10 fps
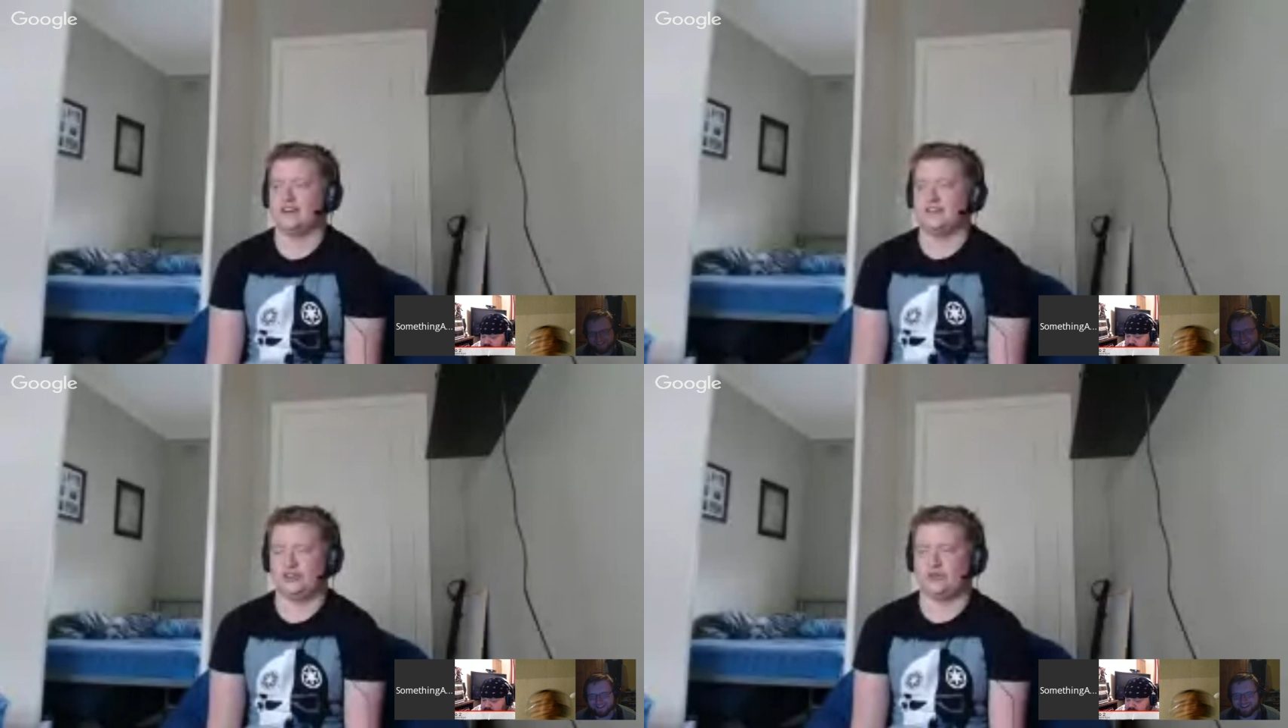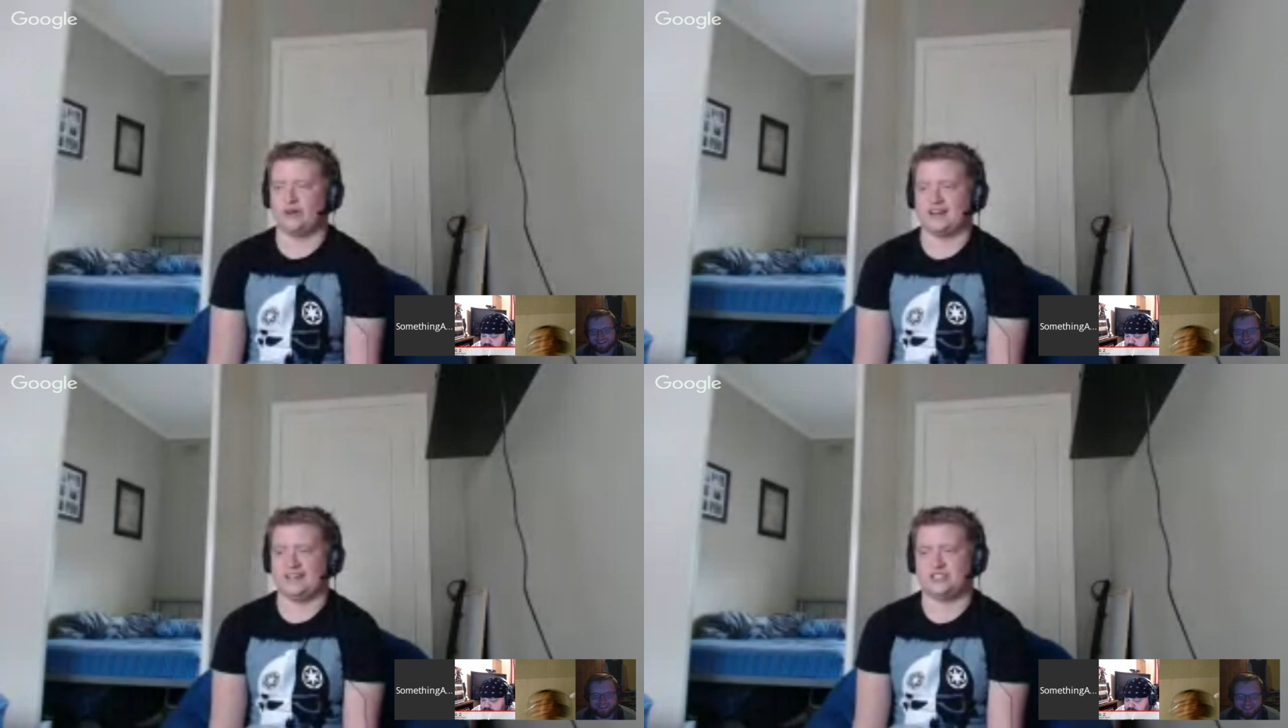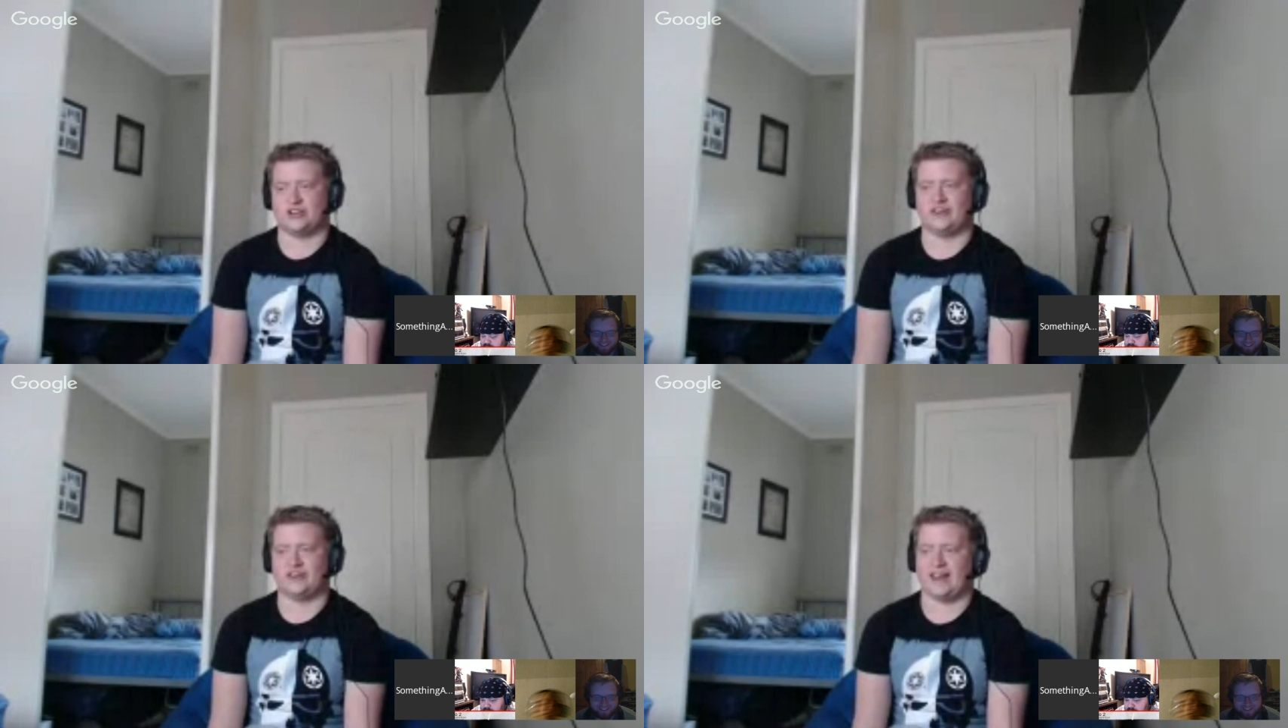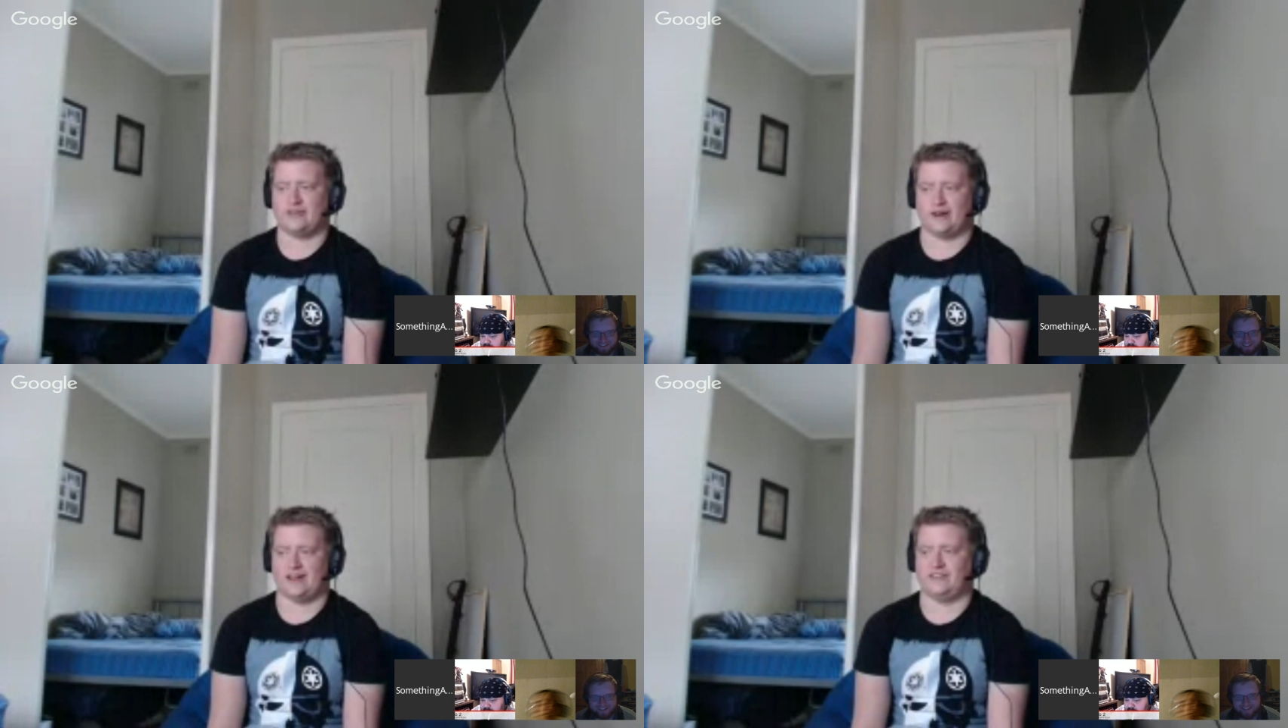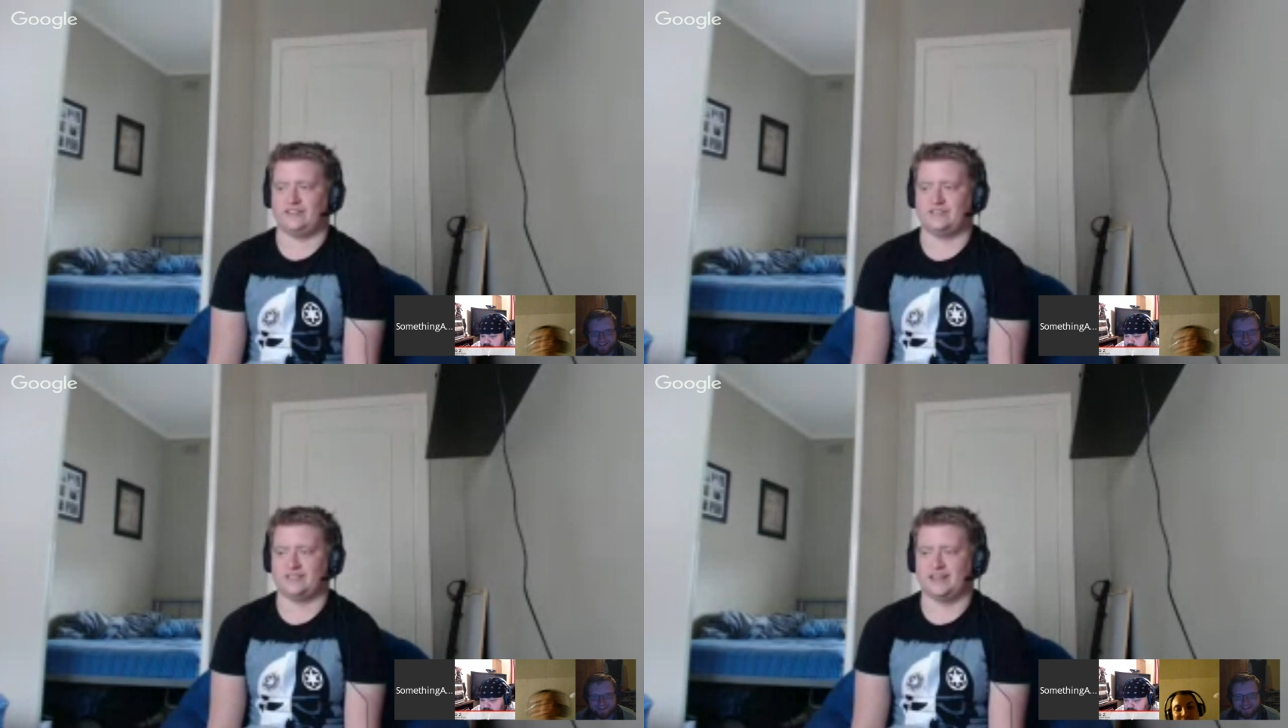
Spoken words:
you quickly turn your head around,